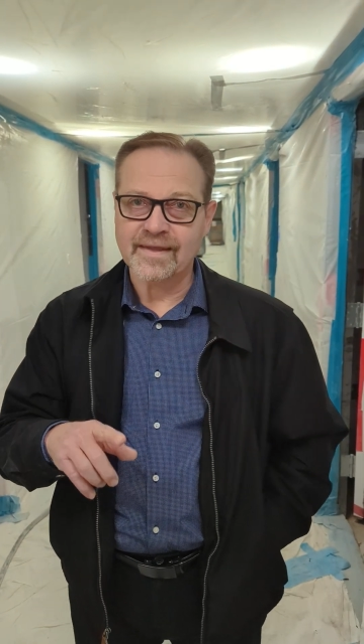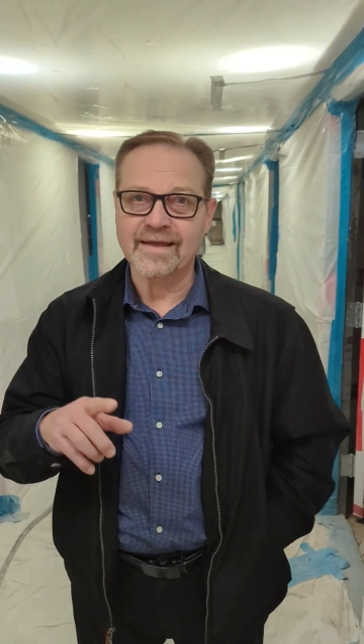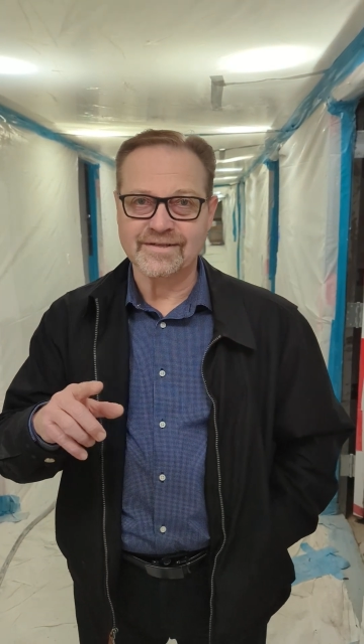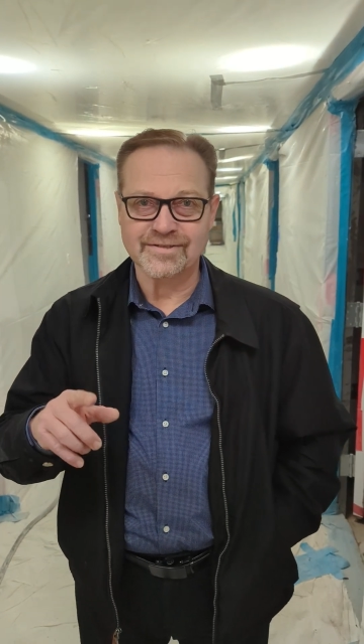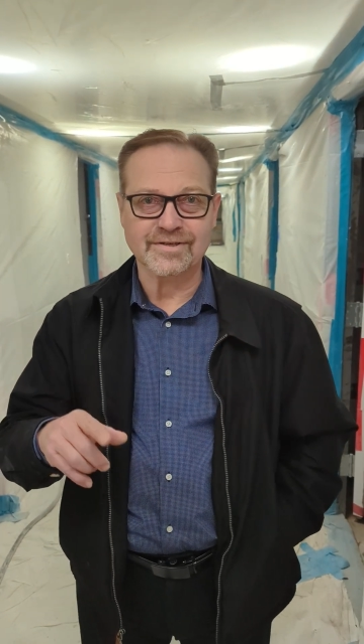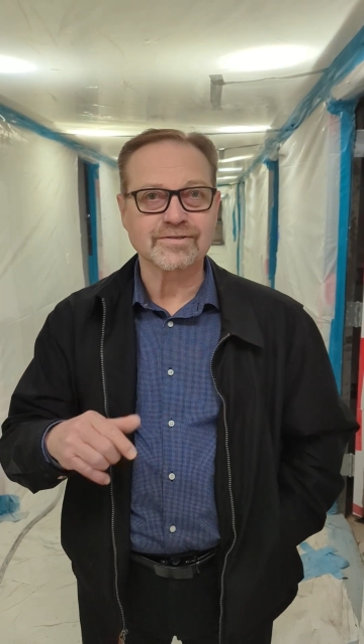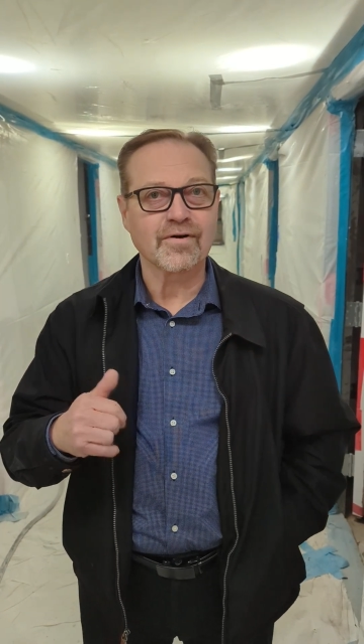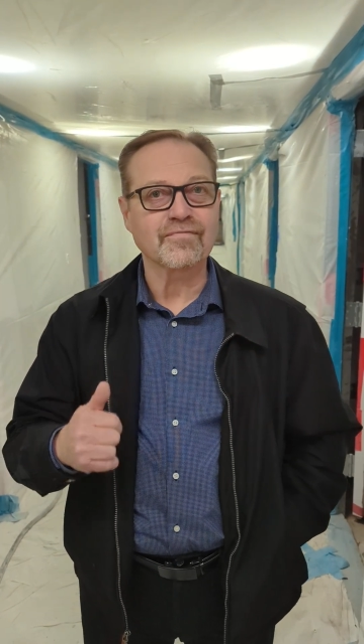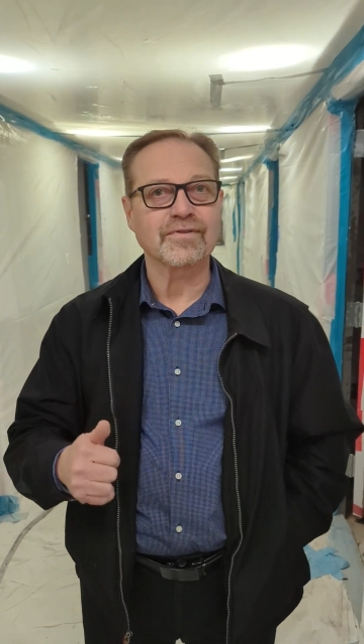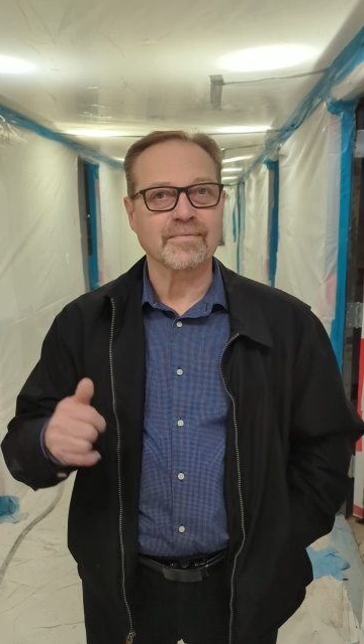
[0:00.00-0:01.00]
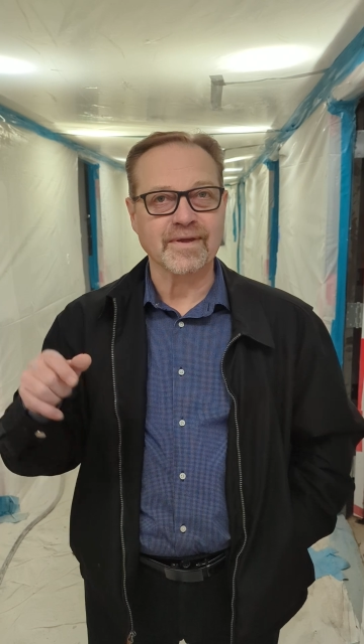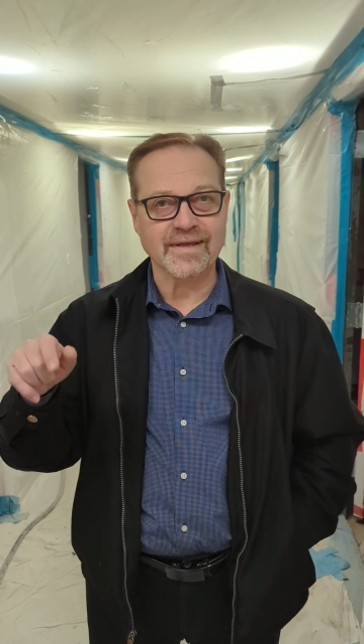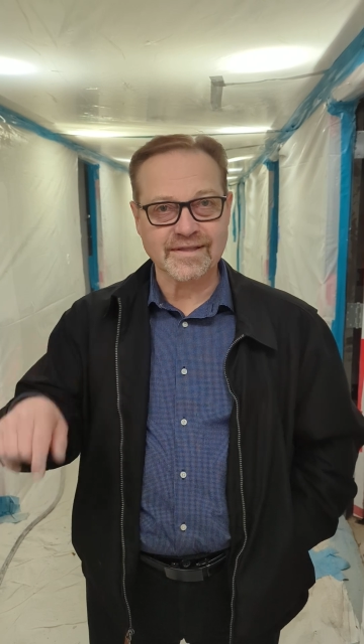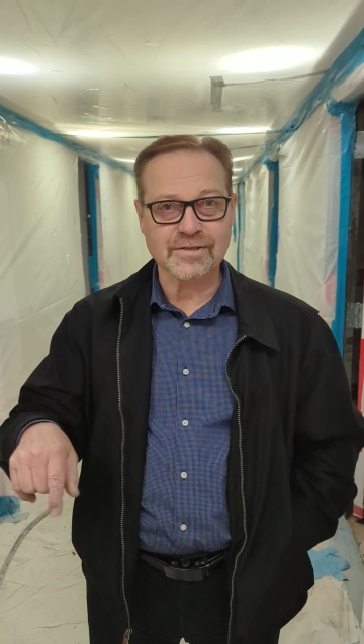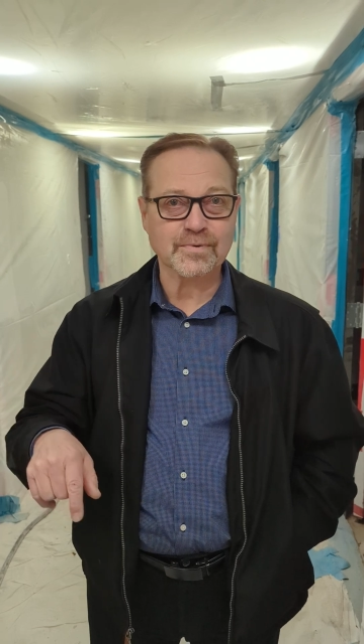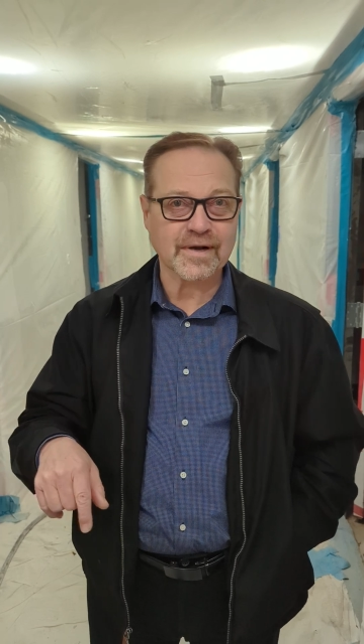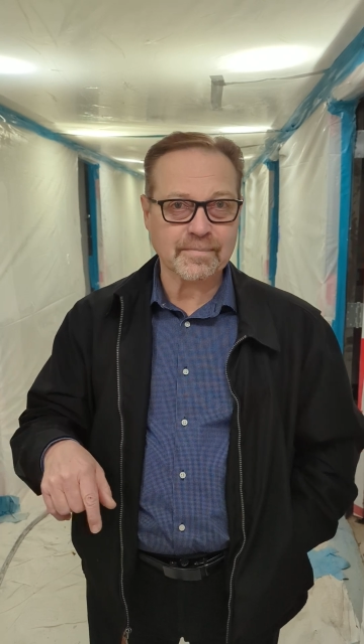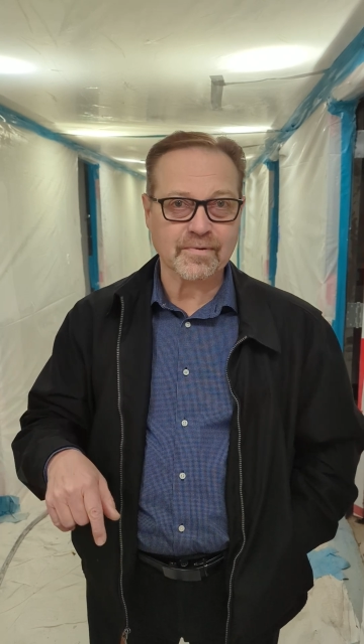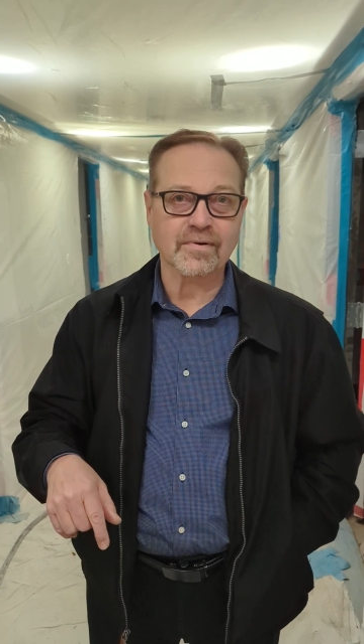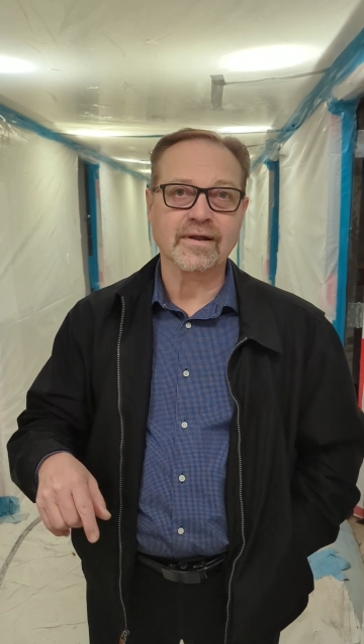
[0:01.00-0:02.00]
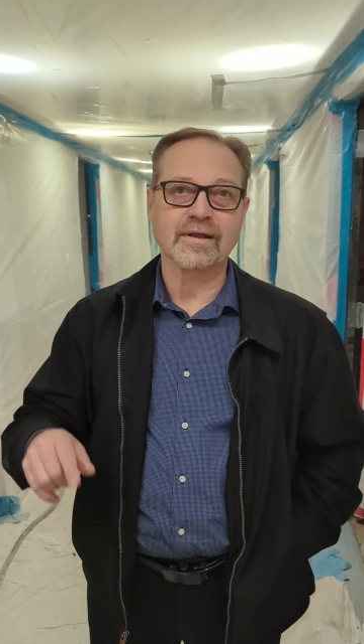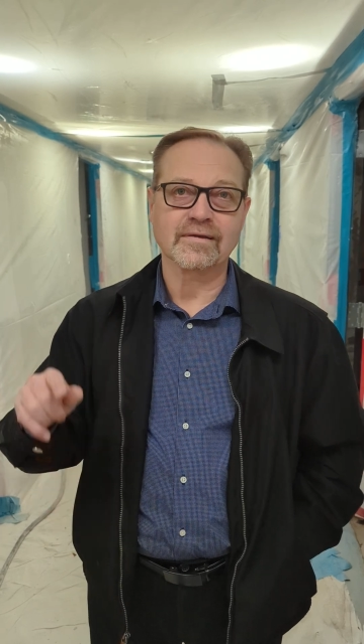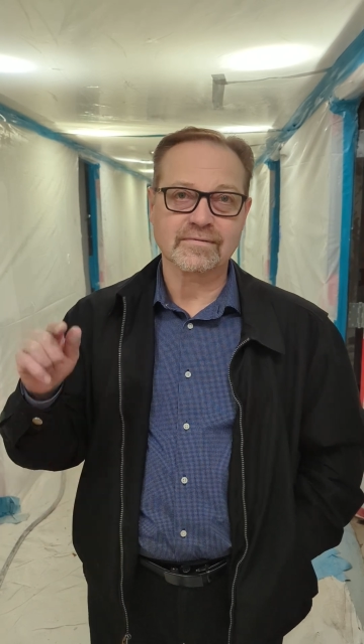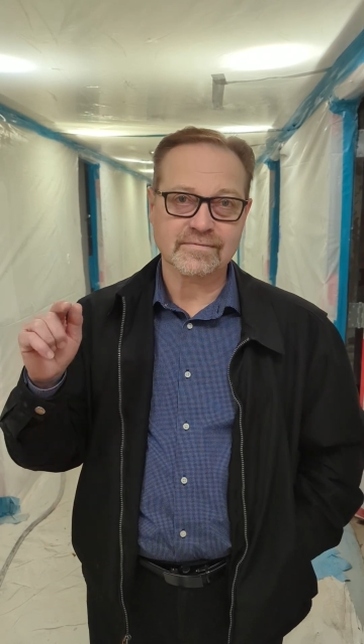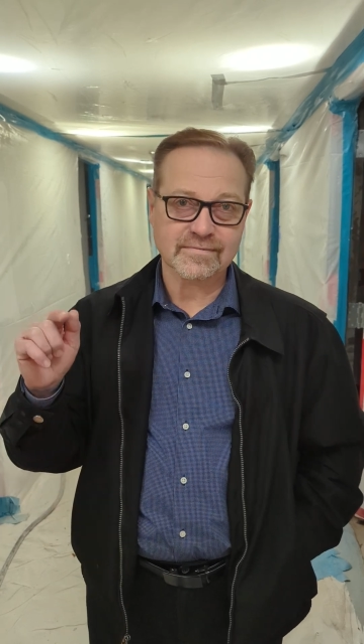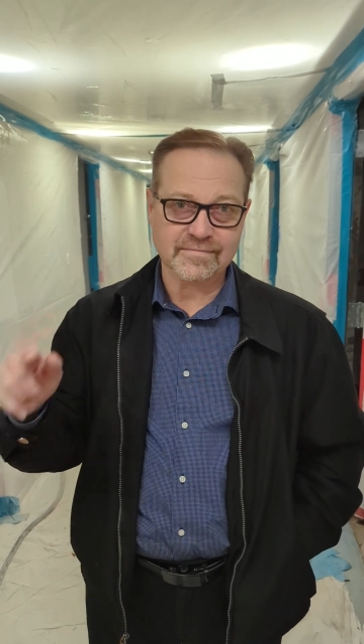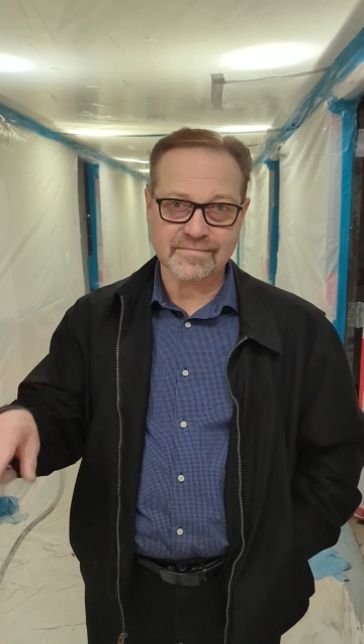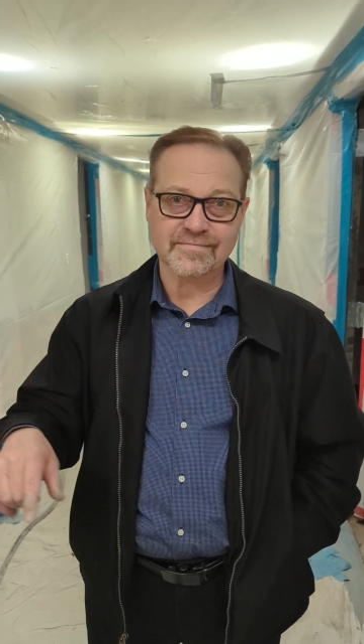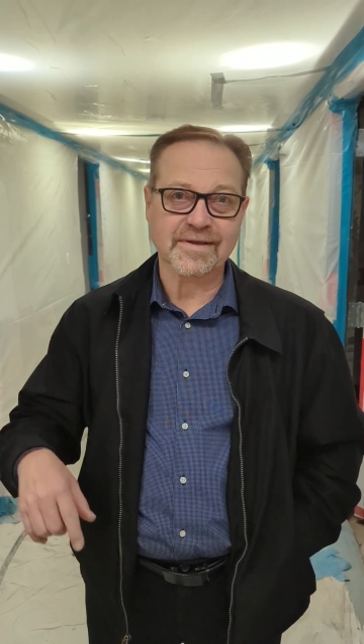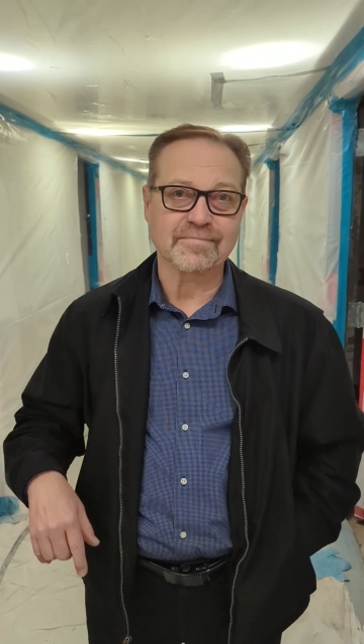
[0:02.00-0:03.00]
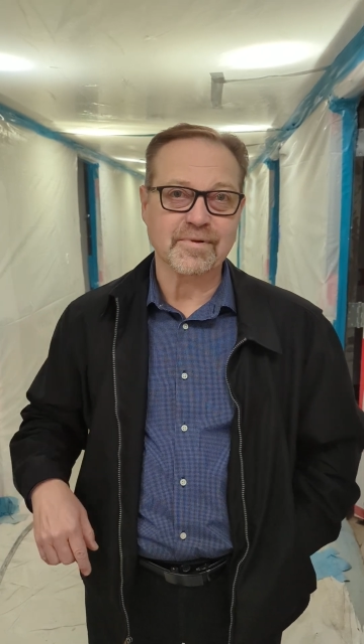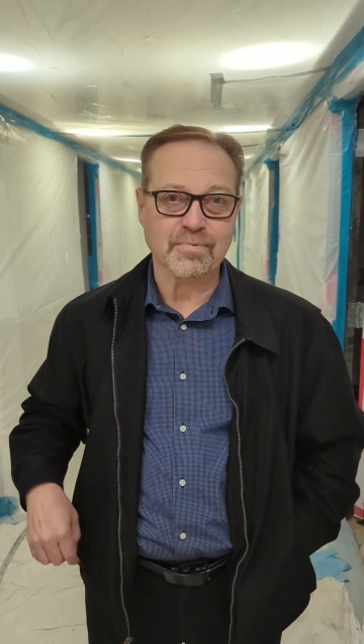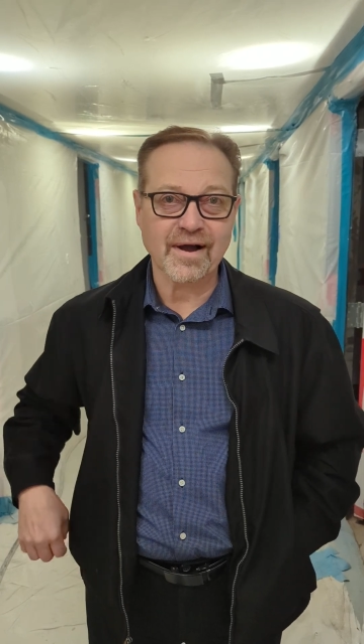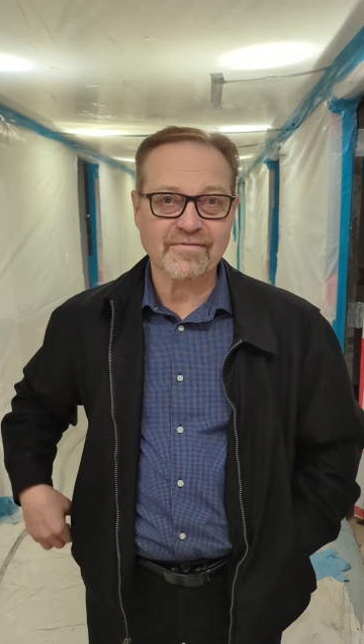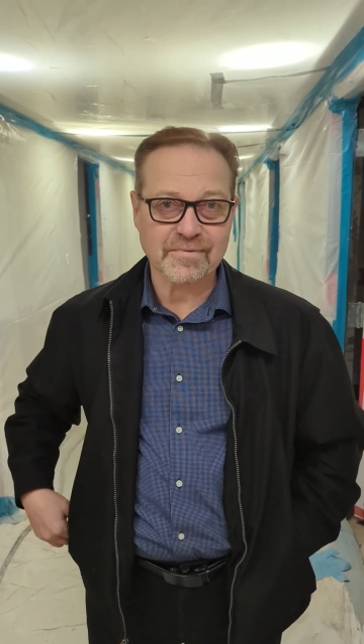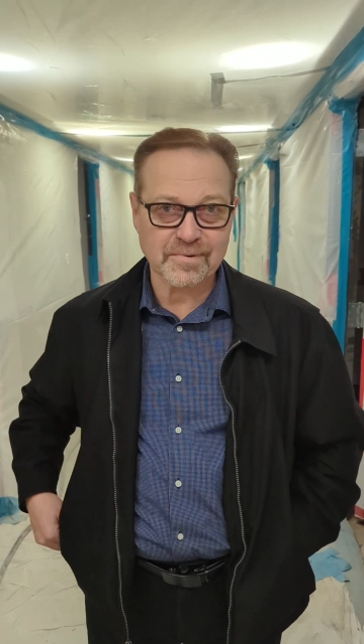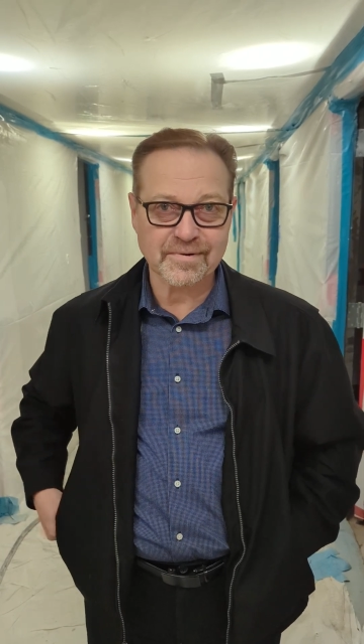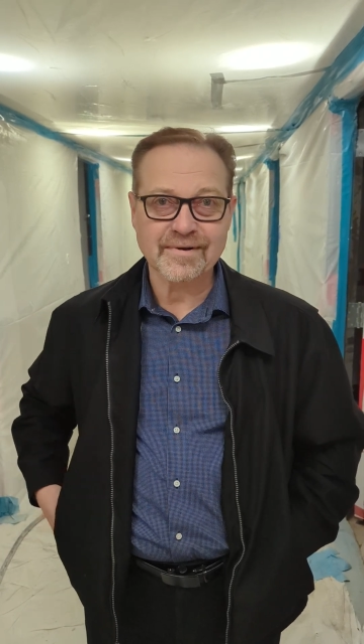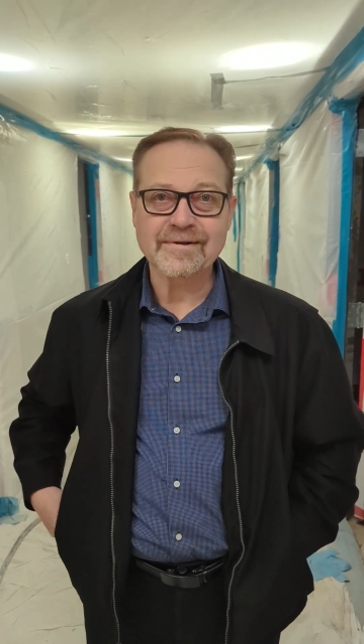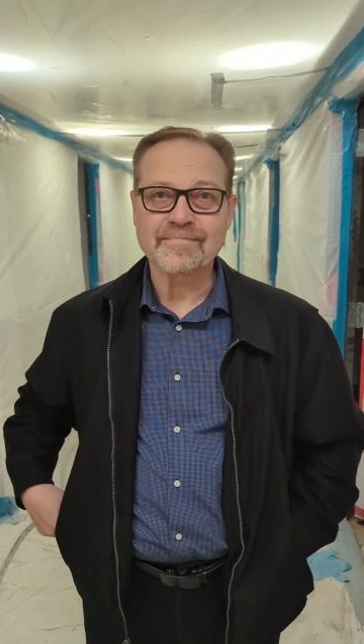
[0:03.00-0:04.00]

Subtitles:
It's just hopefully we can get this one up and running, we can be profitable,